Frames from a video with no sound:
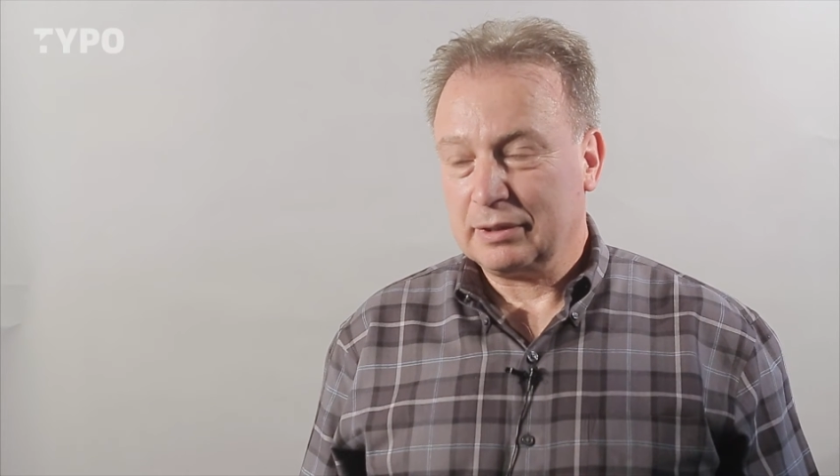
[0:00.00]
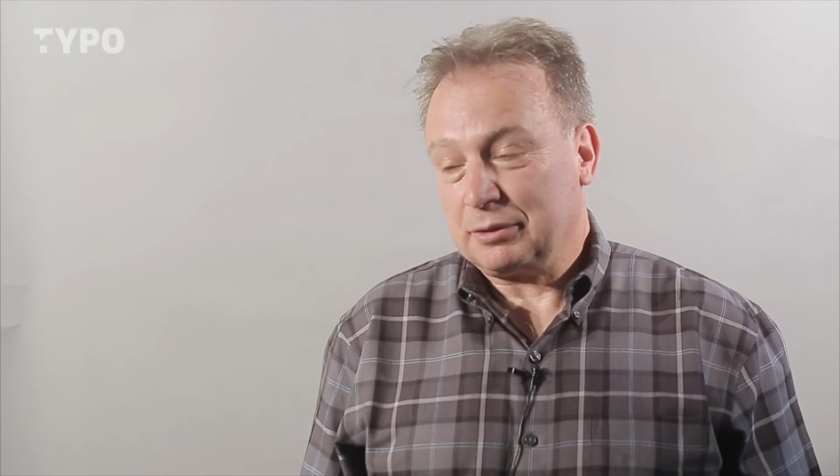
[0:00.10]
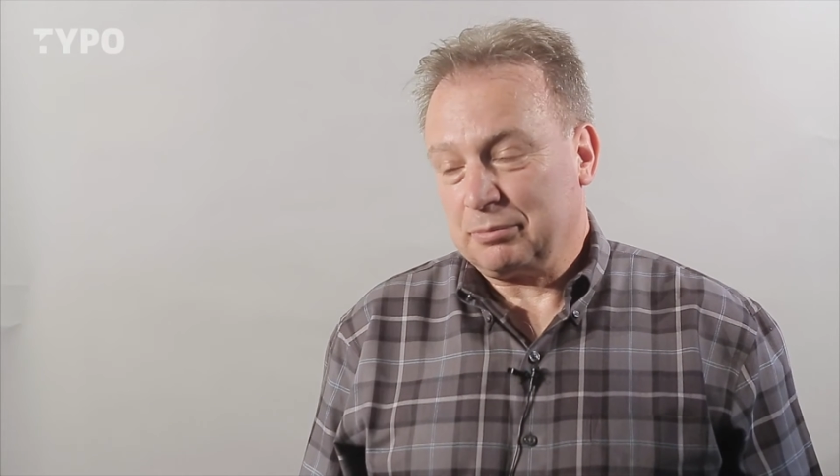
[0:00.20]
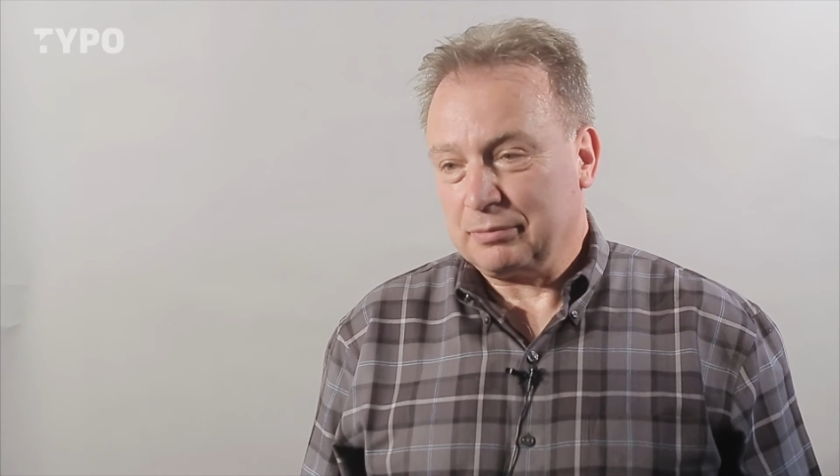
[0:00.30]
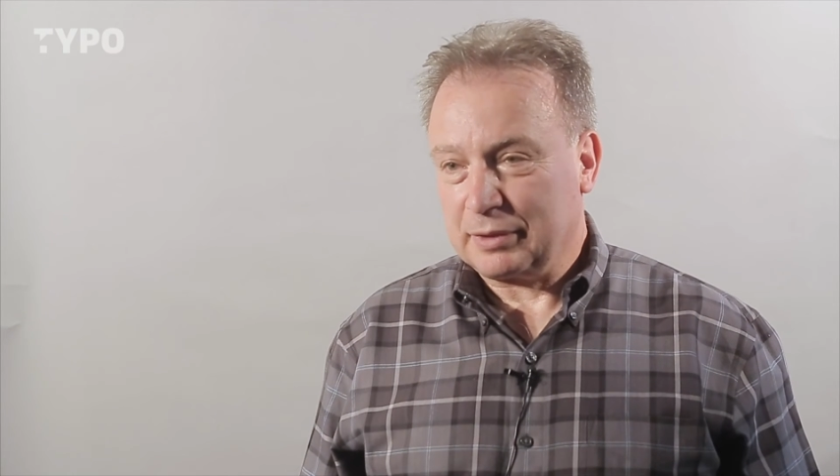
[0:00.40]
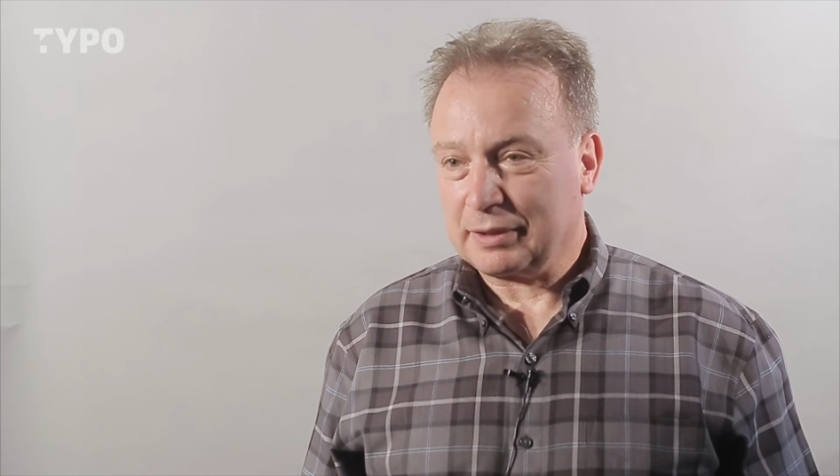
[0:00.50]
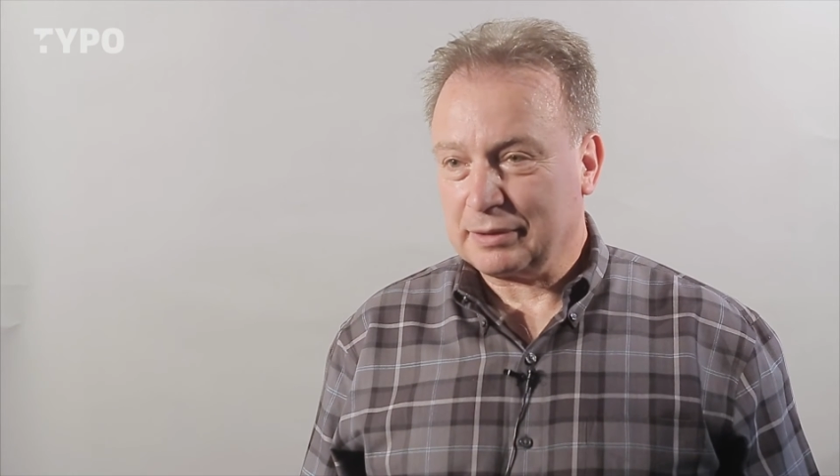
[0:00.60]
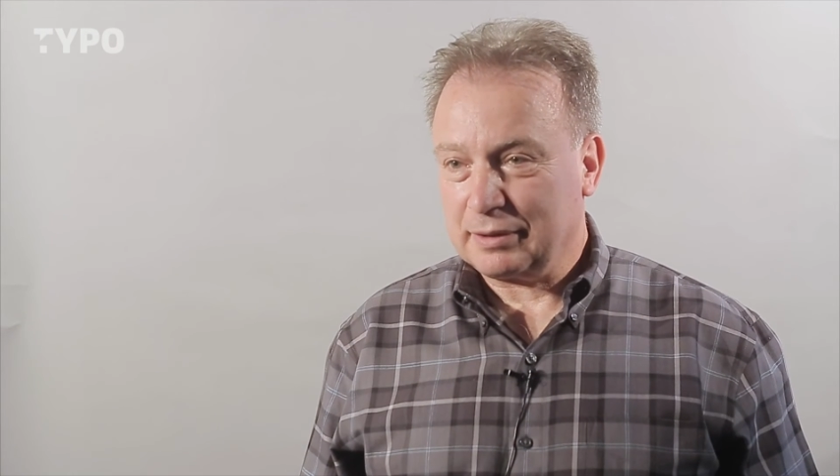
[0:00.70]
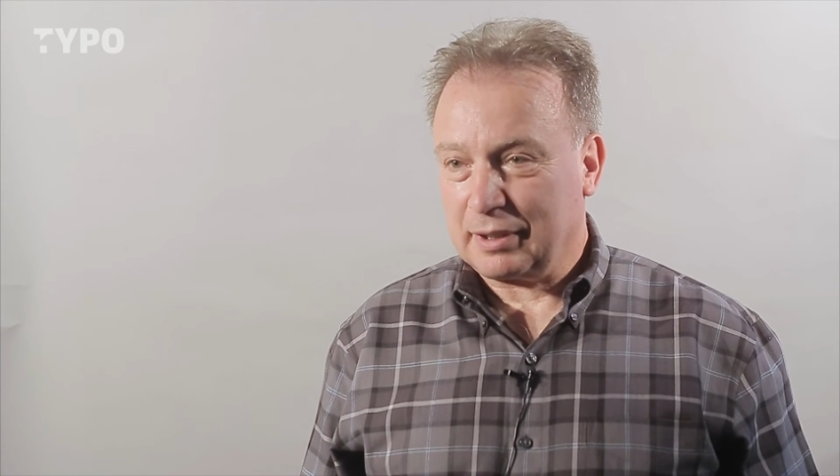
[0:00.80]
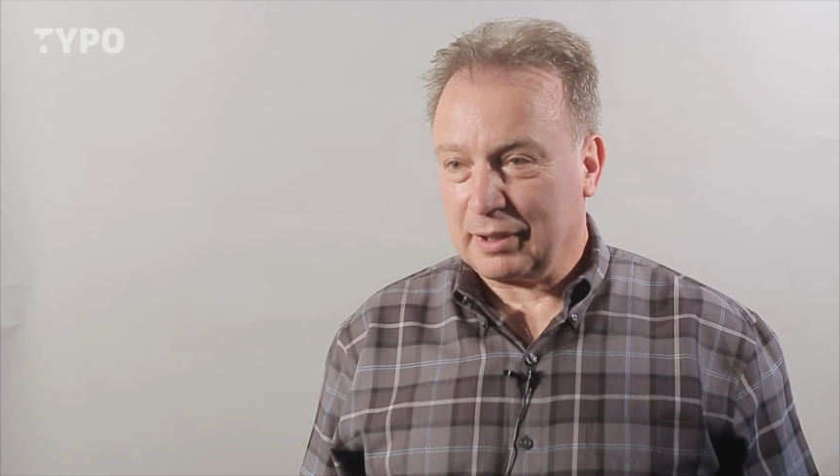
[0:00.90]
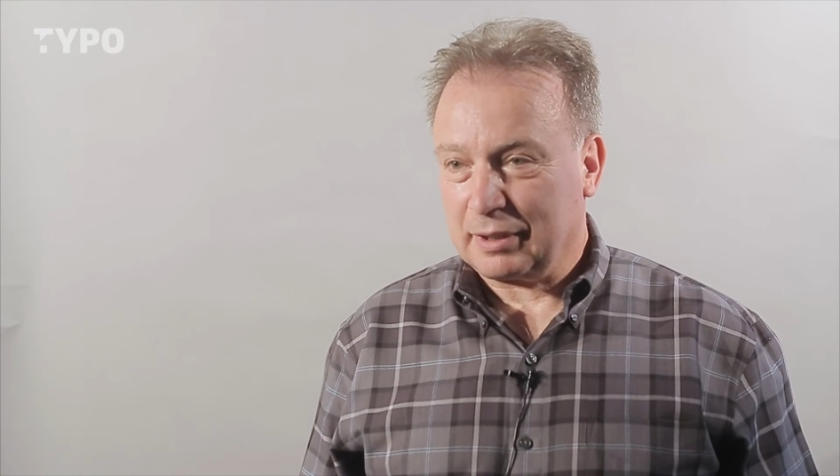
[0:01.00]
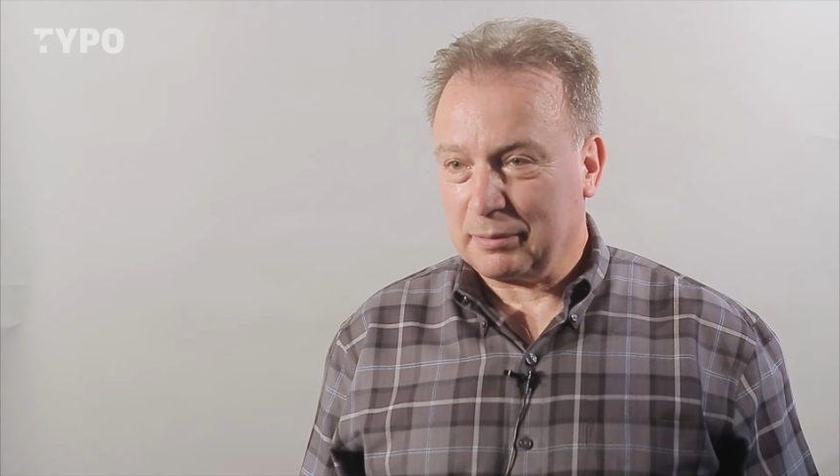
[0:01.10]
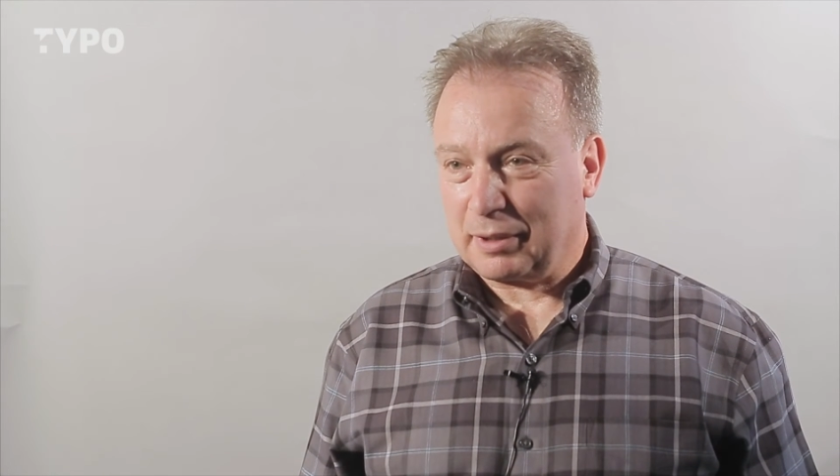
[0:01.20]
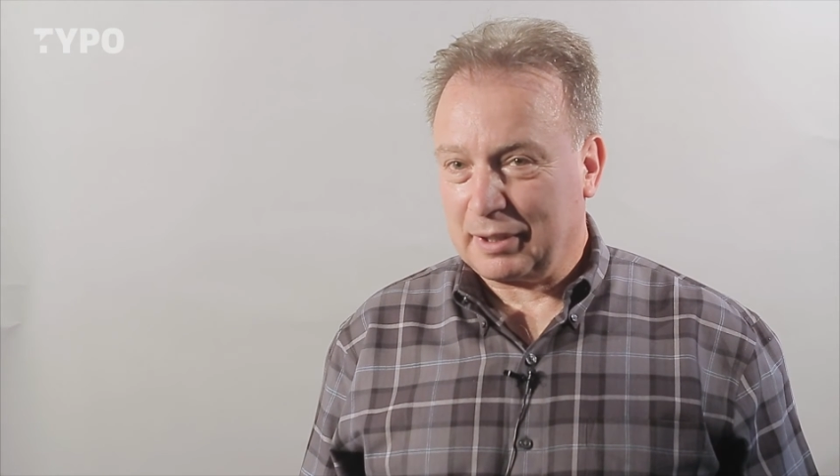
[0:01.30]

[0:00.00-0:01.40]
So that uh,